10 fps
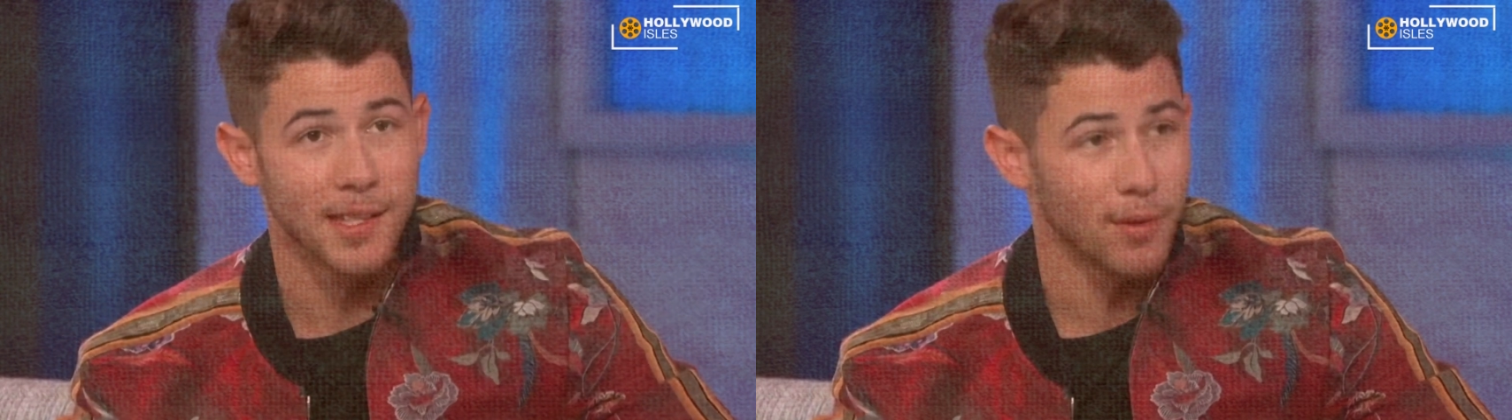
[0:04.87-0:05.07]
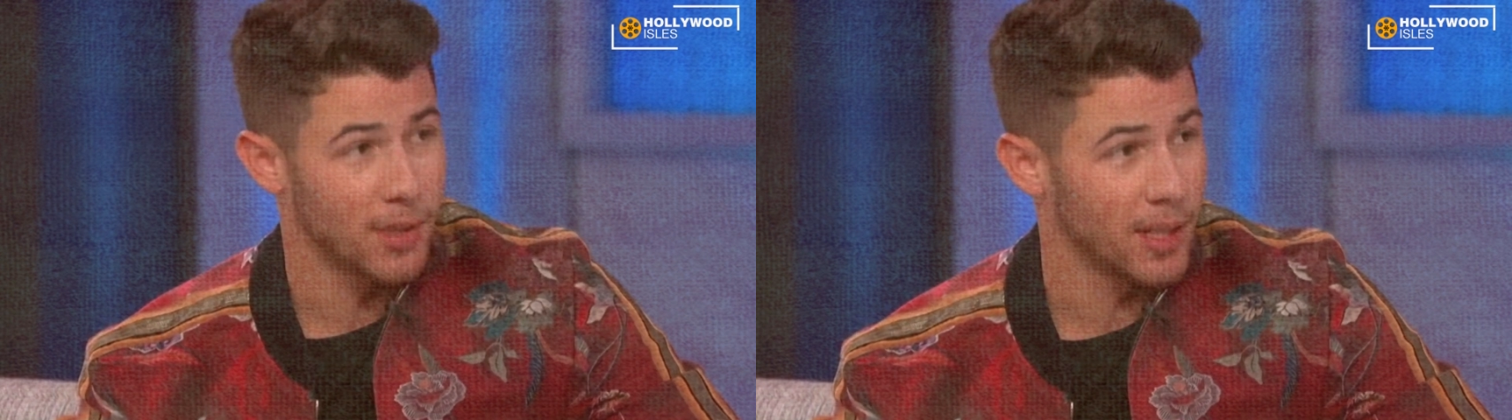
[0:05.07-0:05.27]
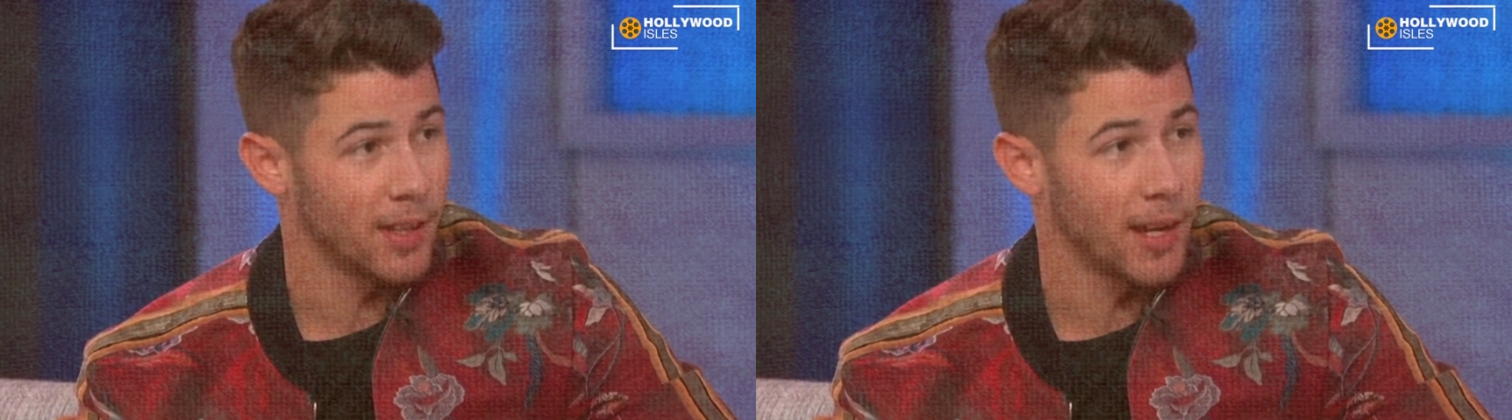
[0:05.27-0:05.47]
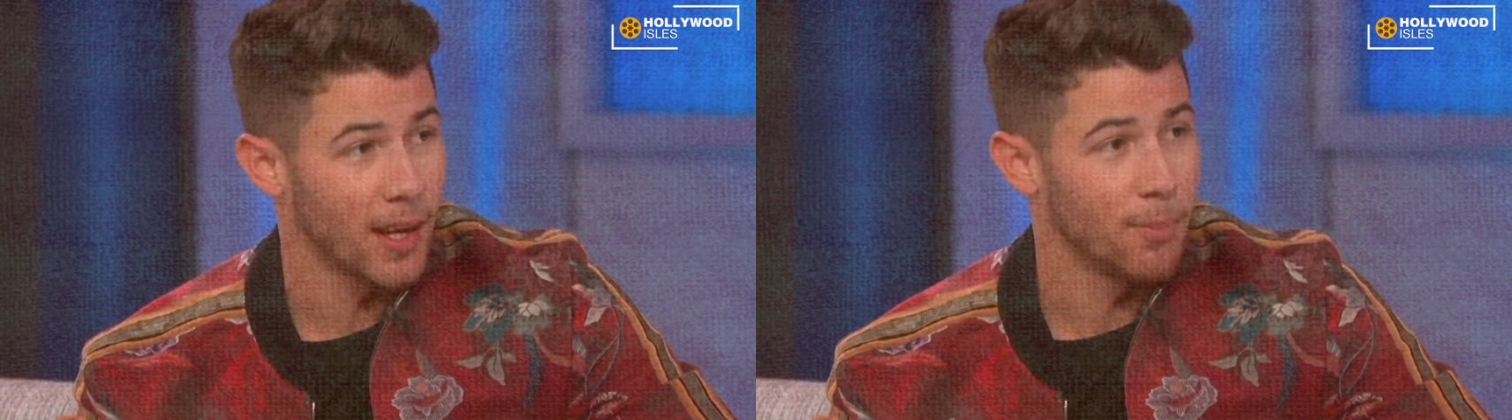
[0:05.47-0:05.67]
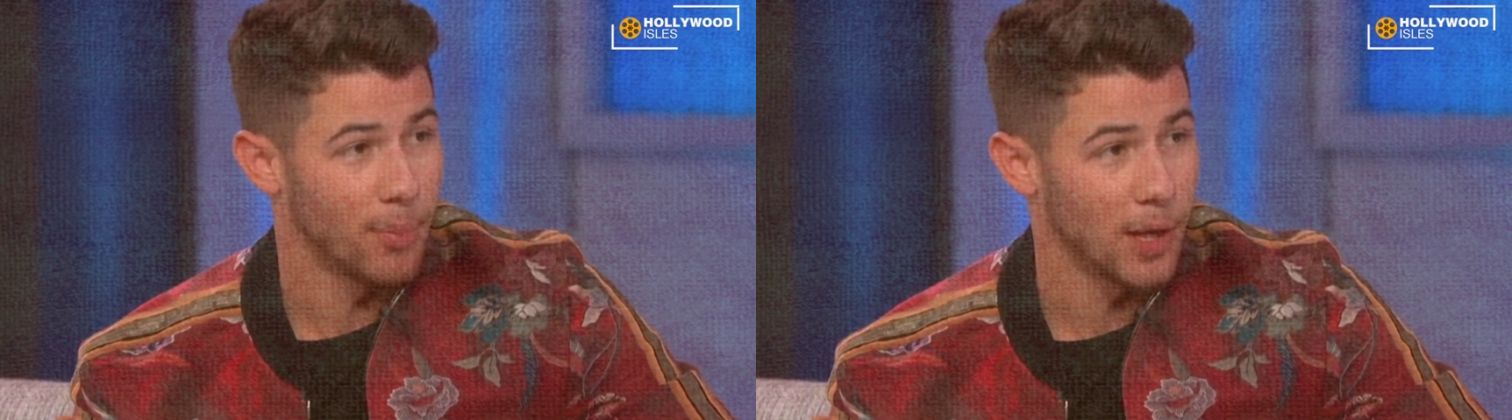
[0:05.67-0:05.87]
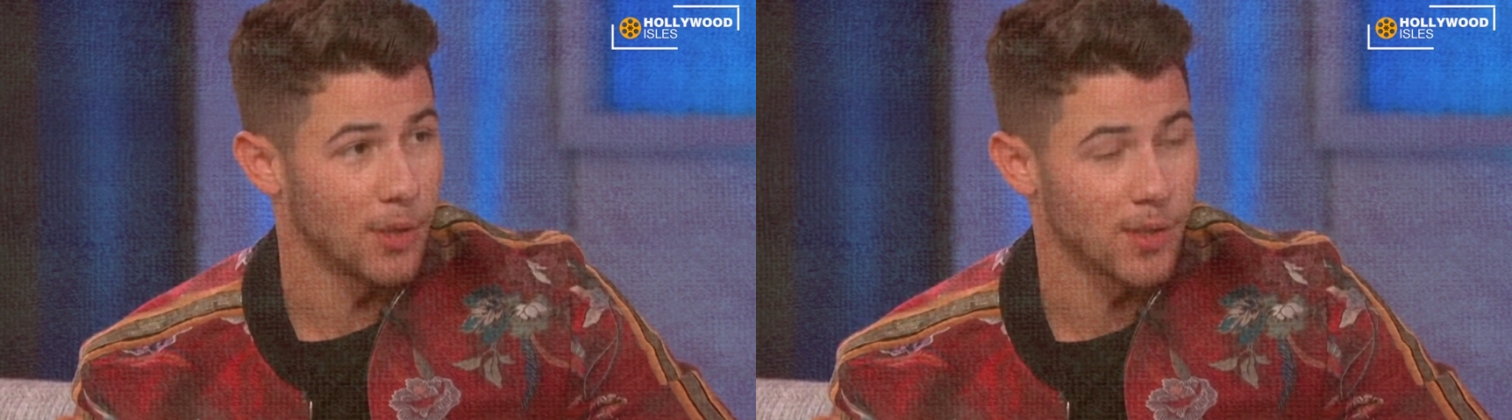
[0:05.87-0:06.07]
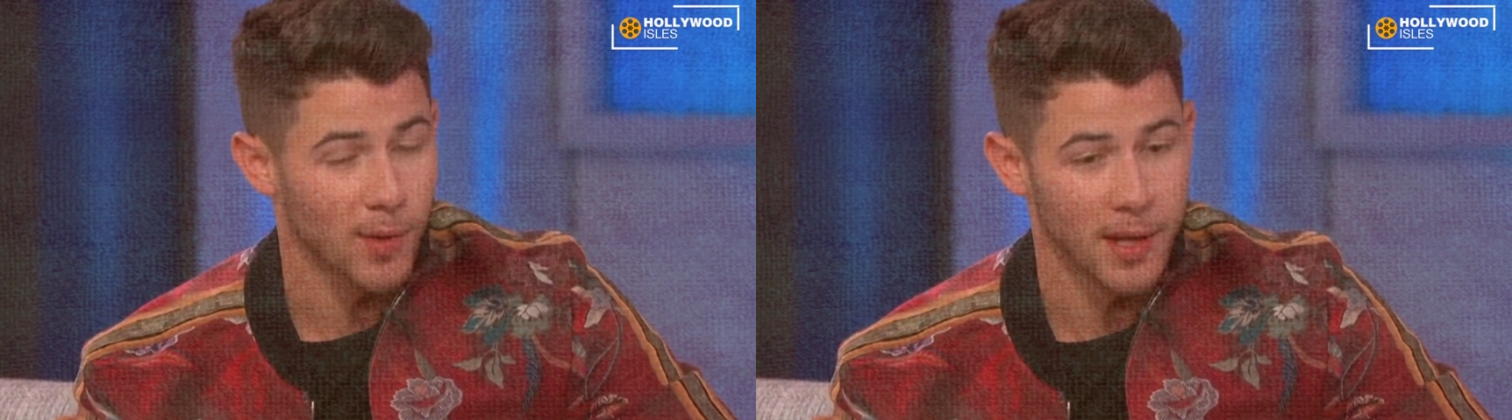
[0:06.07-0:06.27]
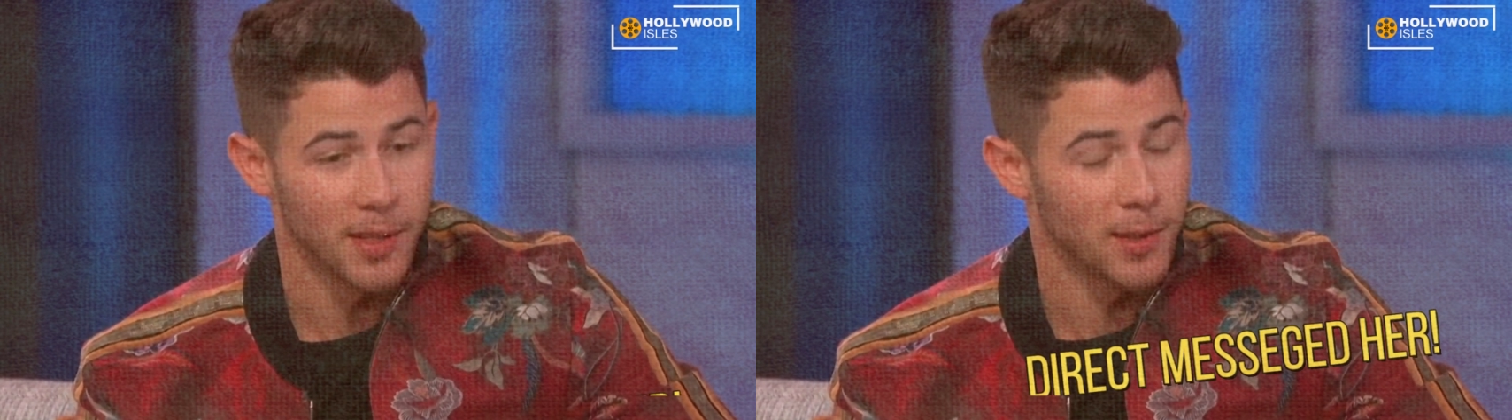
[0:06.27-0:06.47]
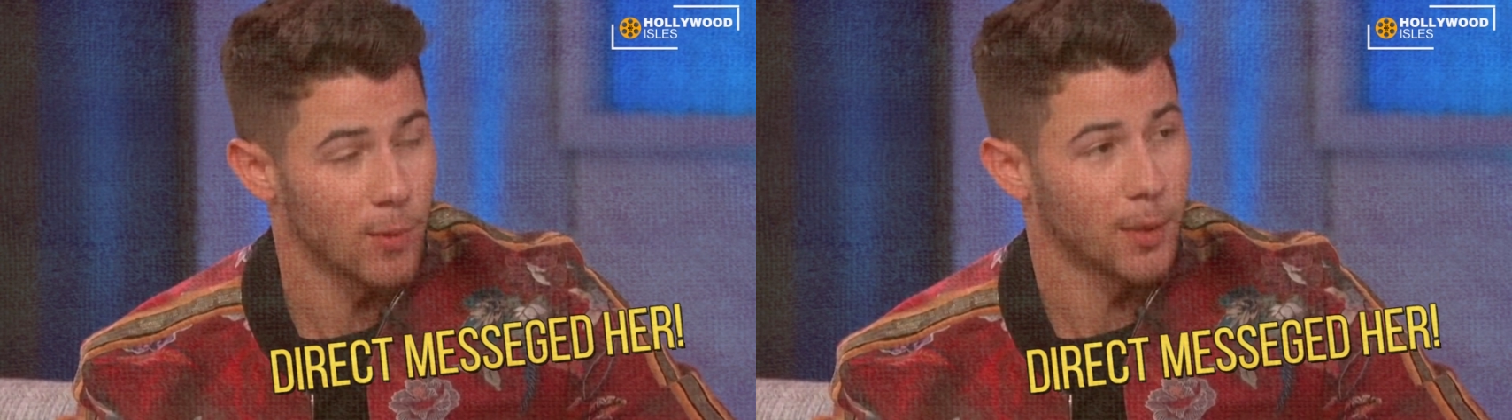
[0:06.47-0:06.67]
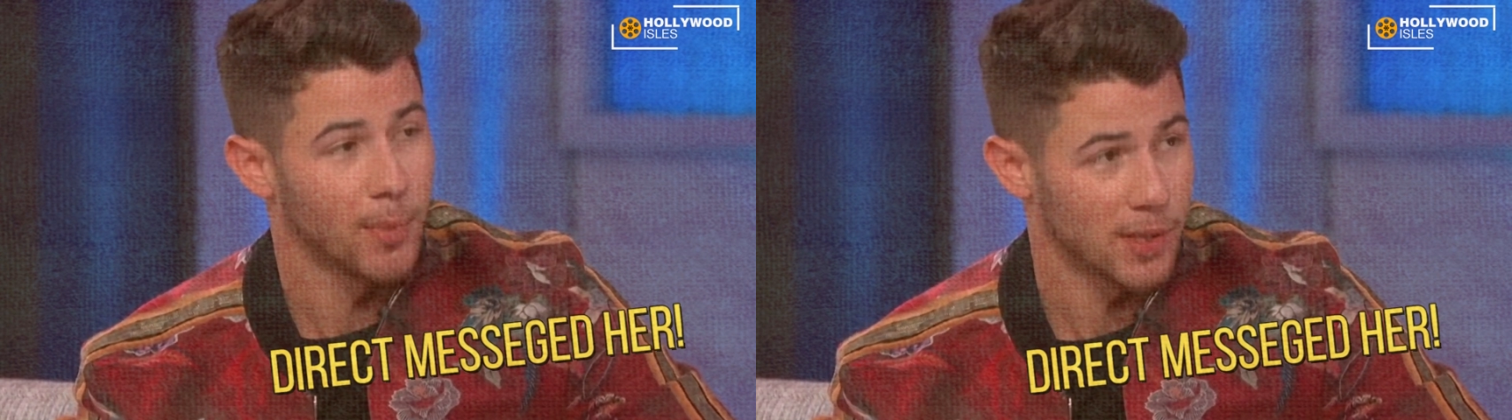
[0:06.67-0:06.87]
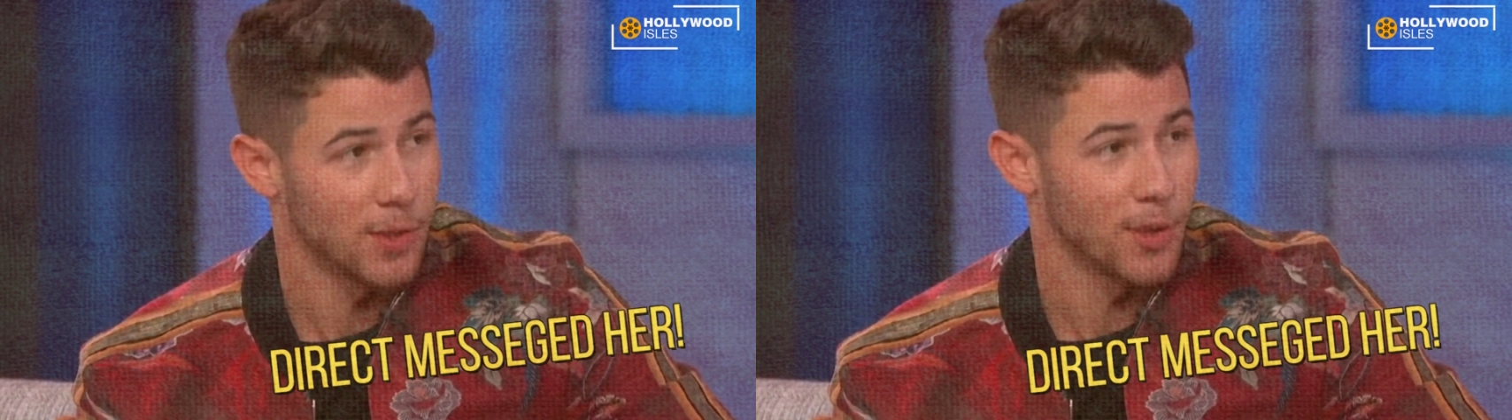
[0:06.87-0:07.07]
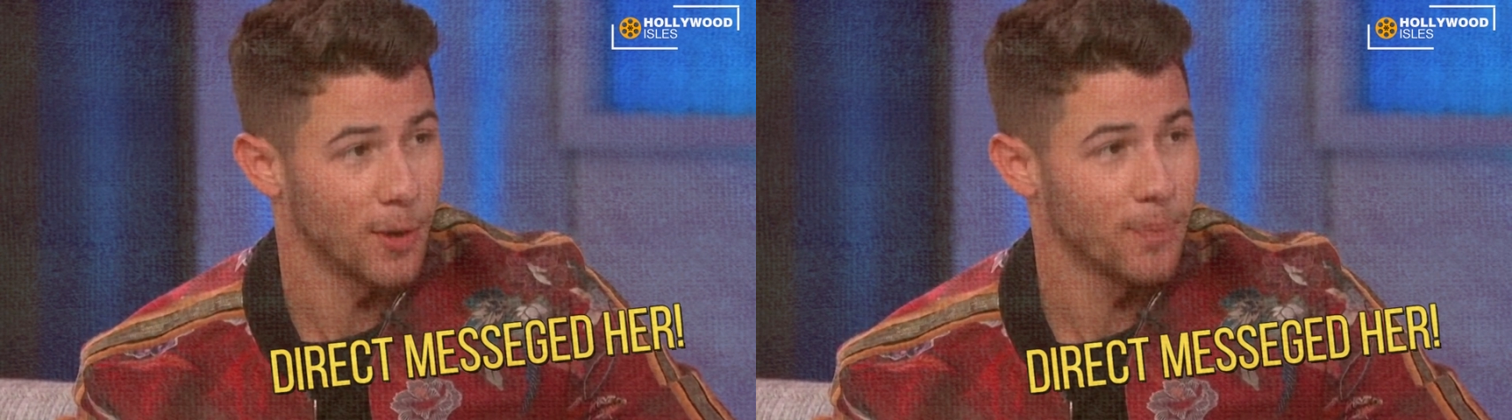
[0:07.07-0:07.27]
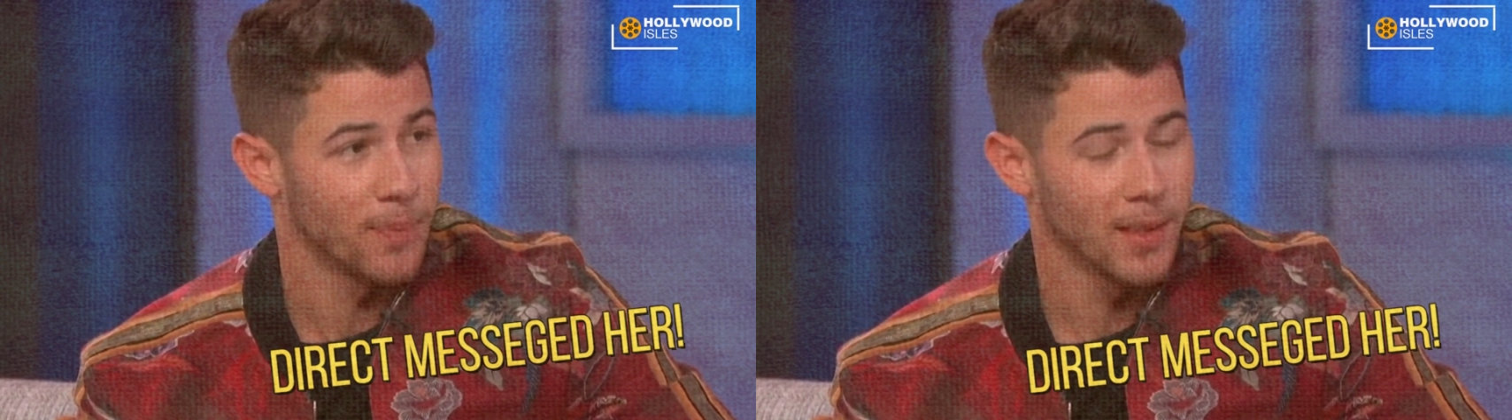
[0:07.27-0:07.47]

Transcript: He never did, and I got impatient, so I direct messaged her